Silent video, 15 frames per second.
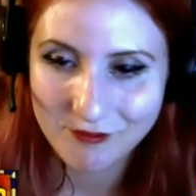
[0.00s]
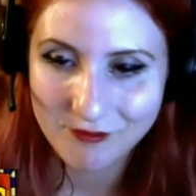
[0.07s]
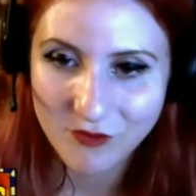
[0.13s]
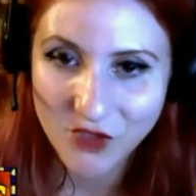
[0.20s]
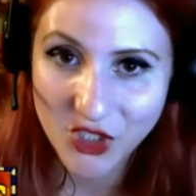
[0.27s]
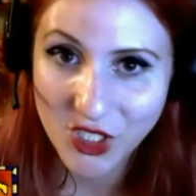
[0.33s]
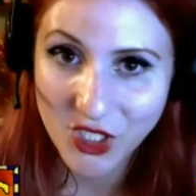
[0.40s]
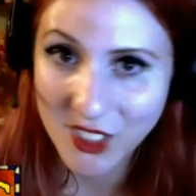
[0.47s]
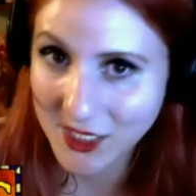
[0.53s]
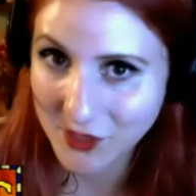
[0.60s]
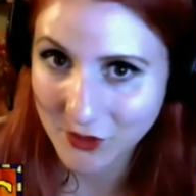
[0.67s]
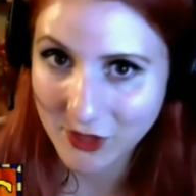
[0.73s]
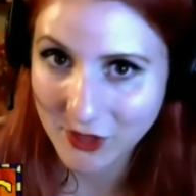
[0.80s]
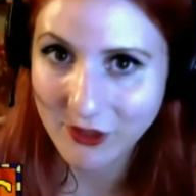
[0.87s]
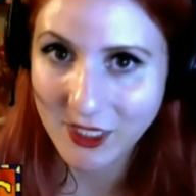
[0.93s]
She has a
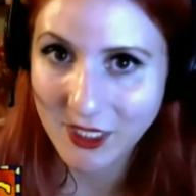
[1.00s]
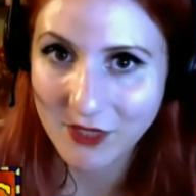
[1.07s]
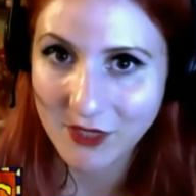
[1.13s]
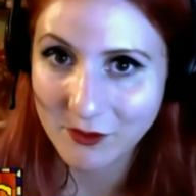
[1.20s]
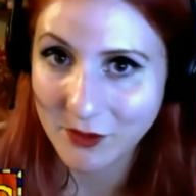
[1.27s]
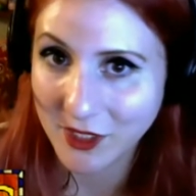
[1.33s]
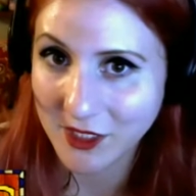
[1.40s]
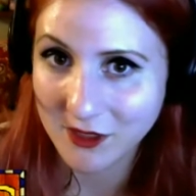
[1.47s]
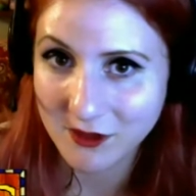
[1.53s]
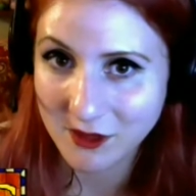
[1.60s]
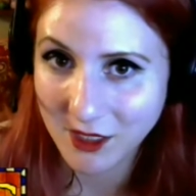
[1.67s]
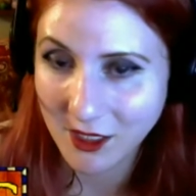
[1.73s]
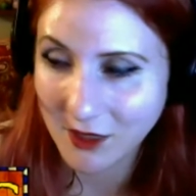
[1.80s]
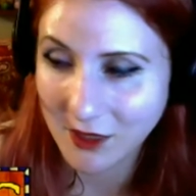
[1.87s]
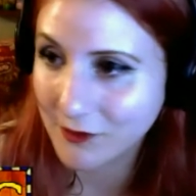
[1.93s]
Twitter account, but
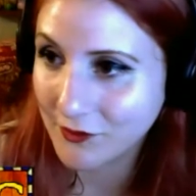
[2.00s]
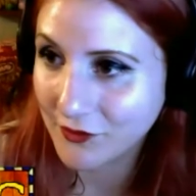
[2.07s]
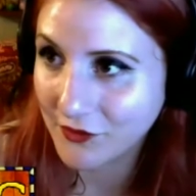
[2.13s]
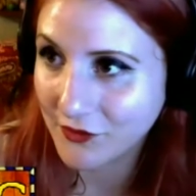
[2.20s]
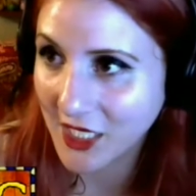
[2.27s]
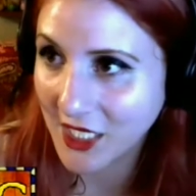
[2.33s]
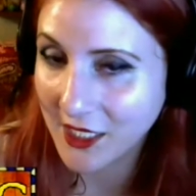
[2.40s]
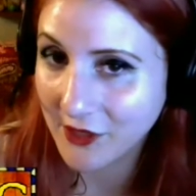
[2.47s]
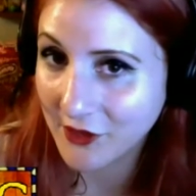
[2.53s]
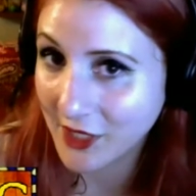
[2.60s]
I hear the